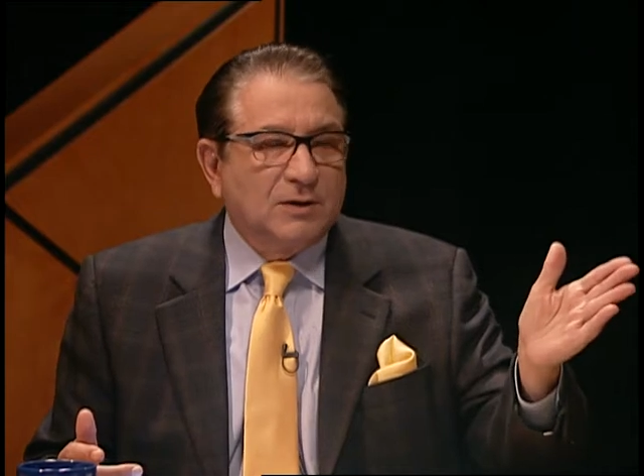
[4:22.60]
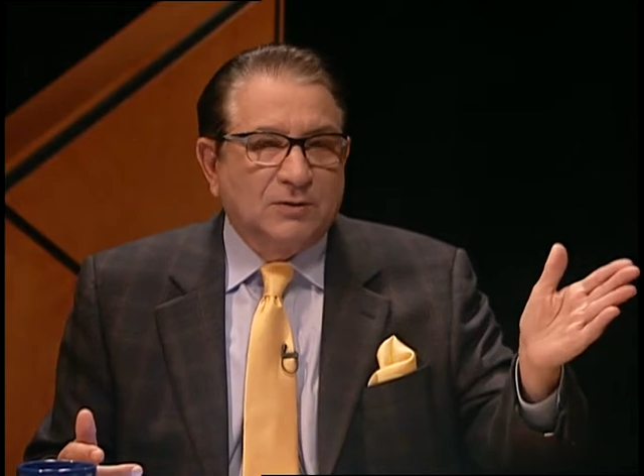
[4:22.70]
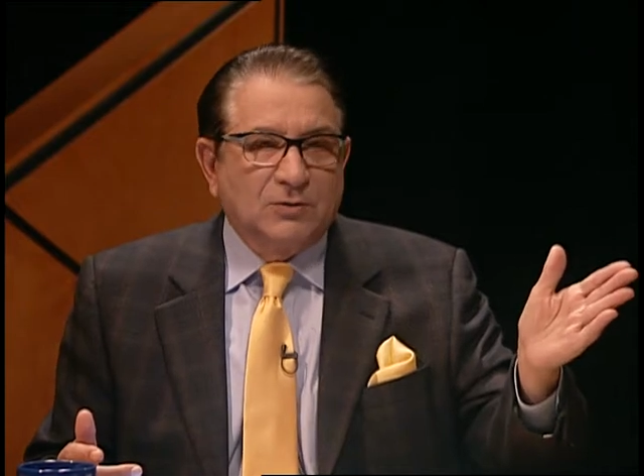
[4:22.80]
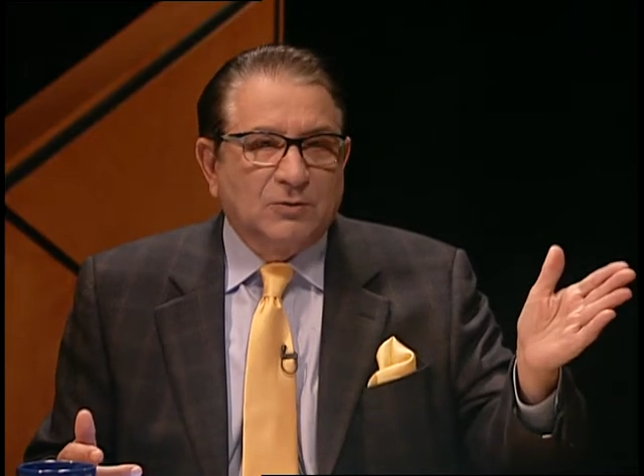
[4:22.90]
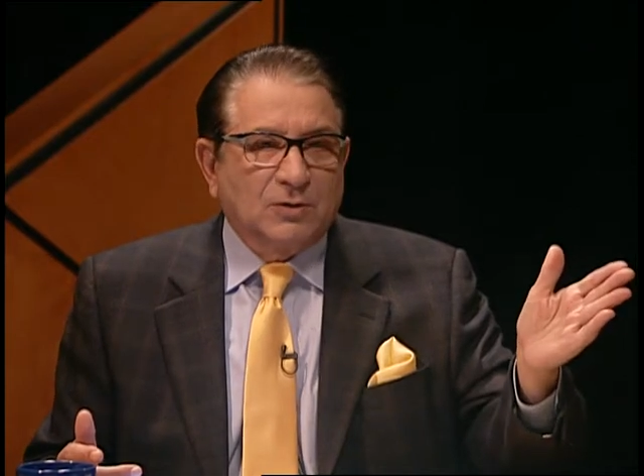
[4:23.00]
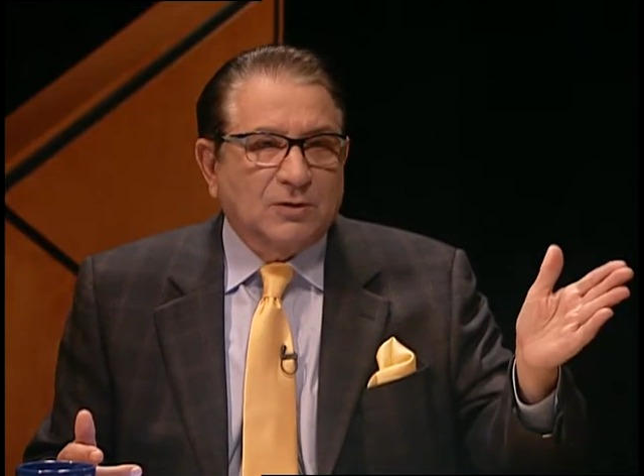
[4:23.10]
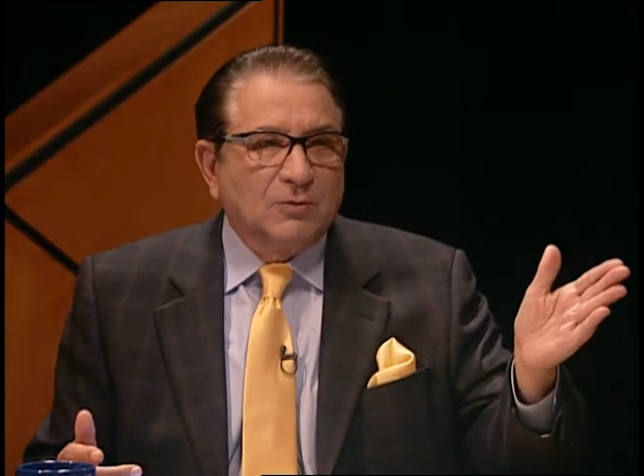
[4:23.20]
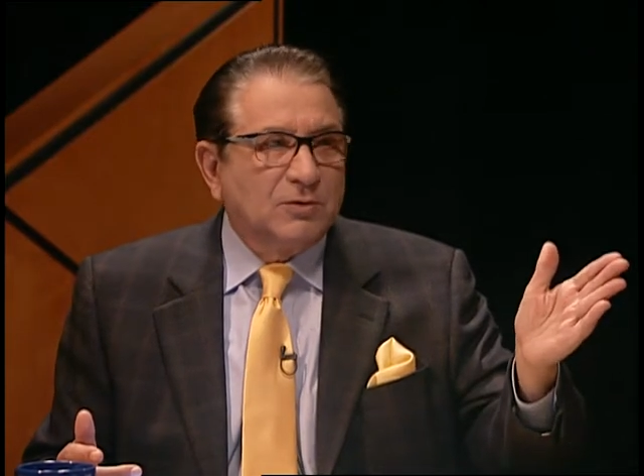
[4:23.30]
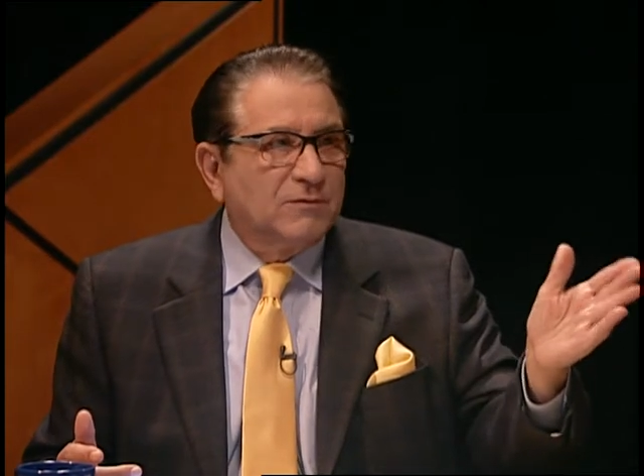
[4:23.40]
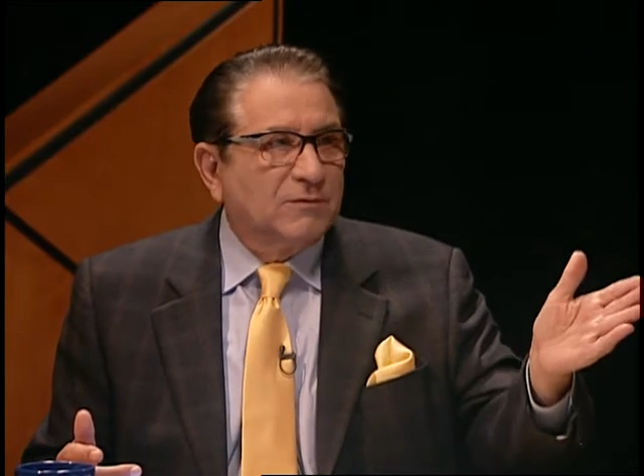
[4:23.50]
York
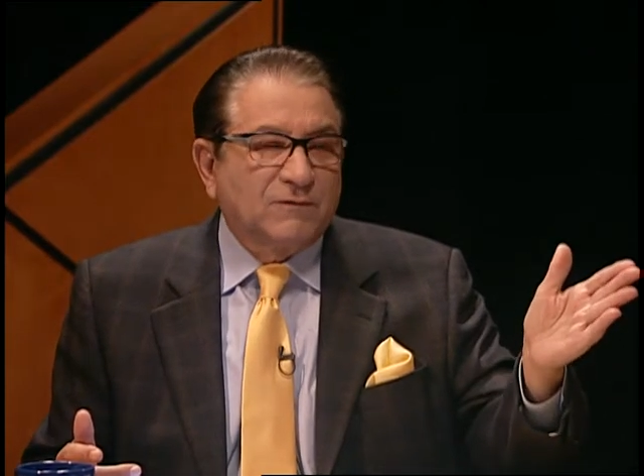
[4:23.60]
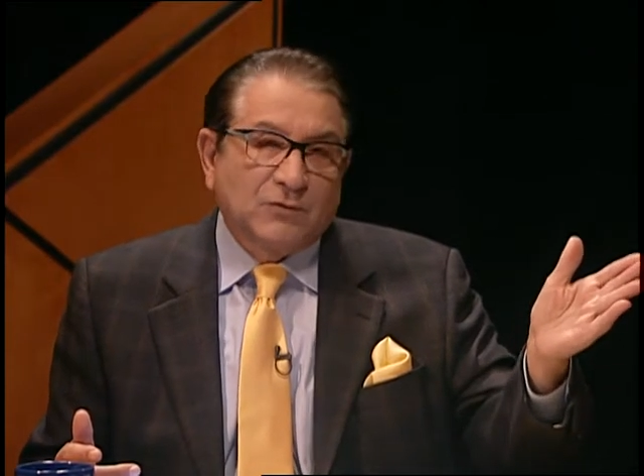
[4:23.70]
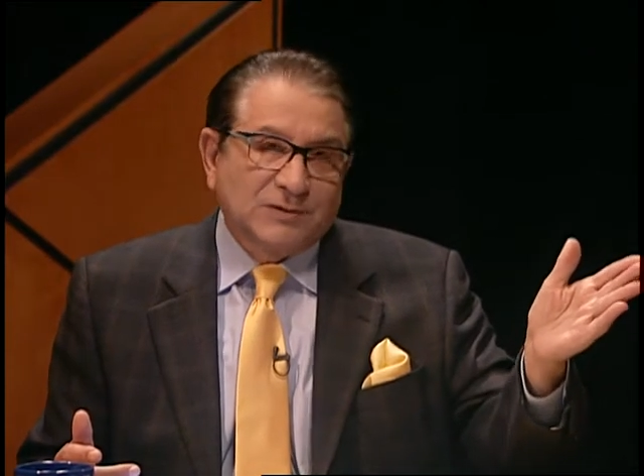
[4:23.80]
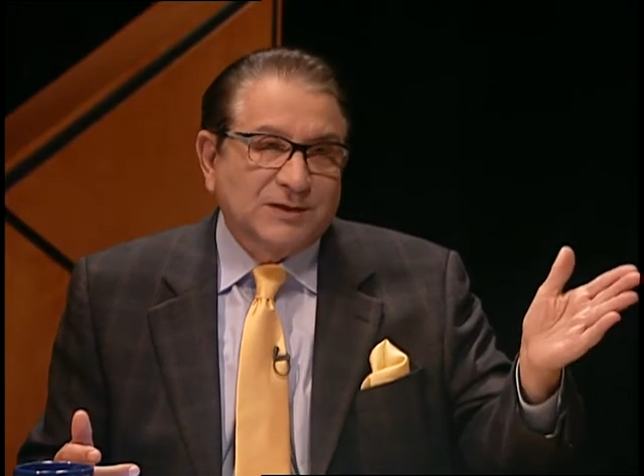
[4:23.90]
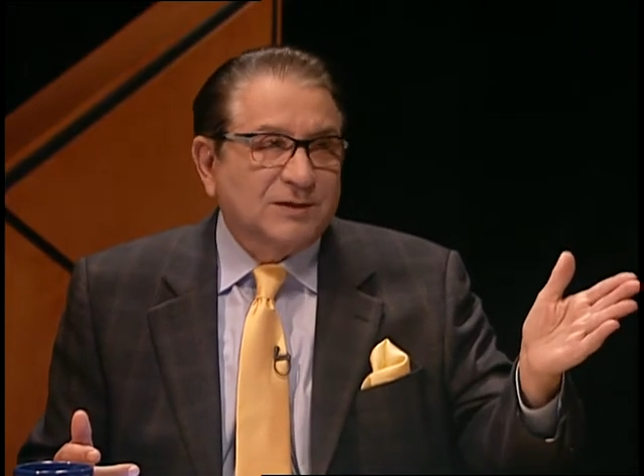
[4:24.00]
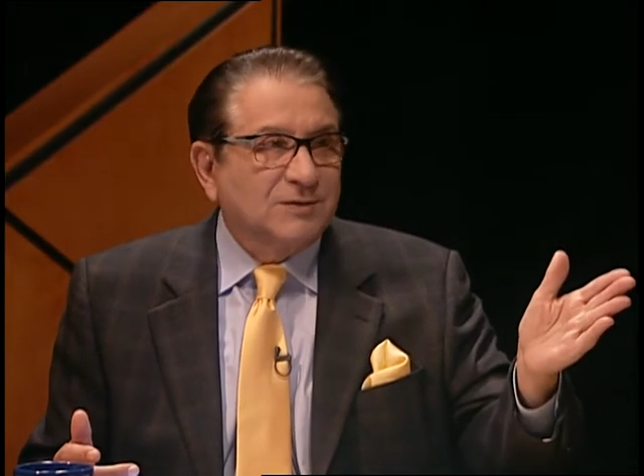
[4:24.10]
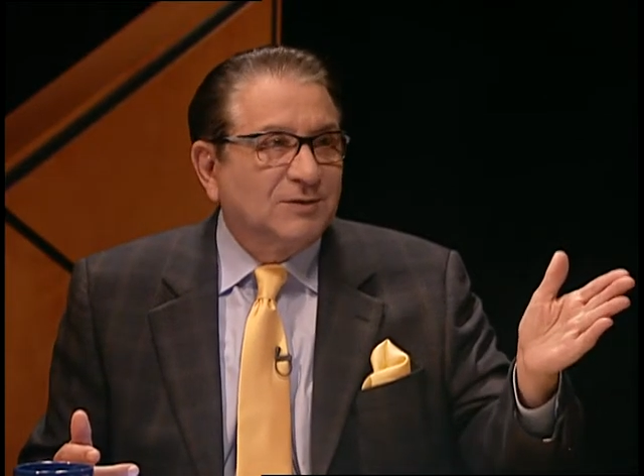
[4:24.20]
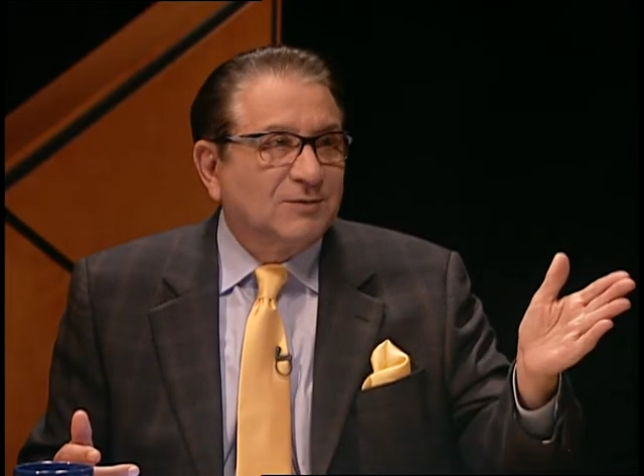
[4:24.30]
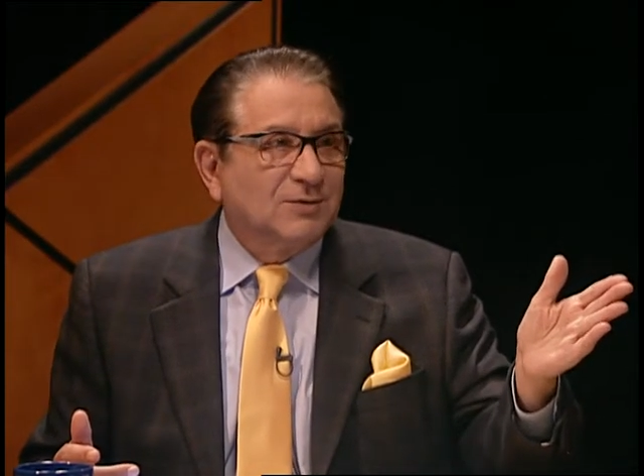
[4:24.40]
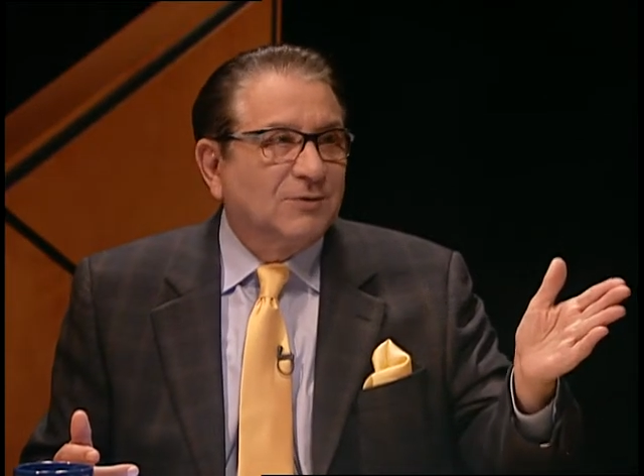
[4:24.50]
on
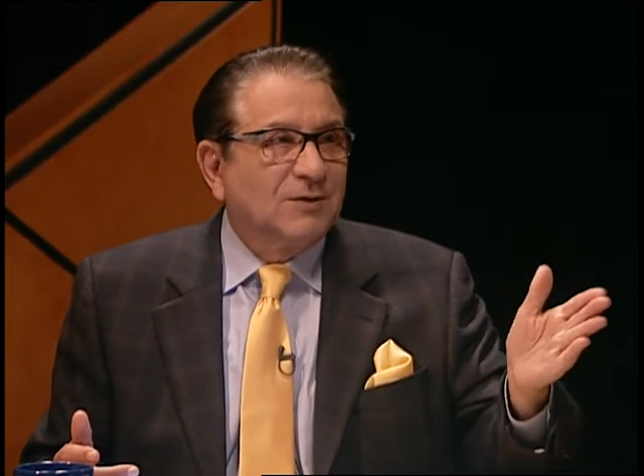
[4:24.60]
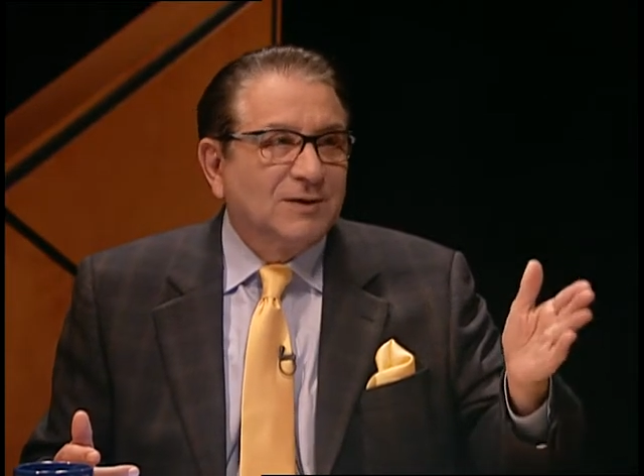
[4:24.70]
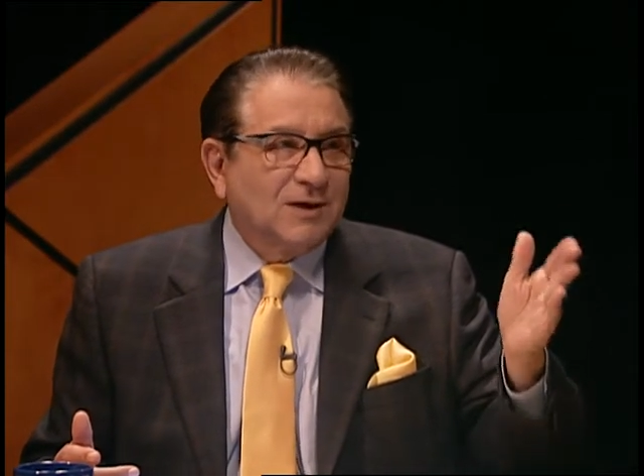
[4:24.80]
462.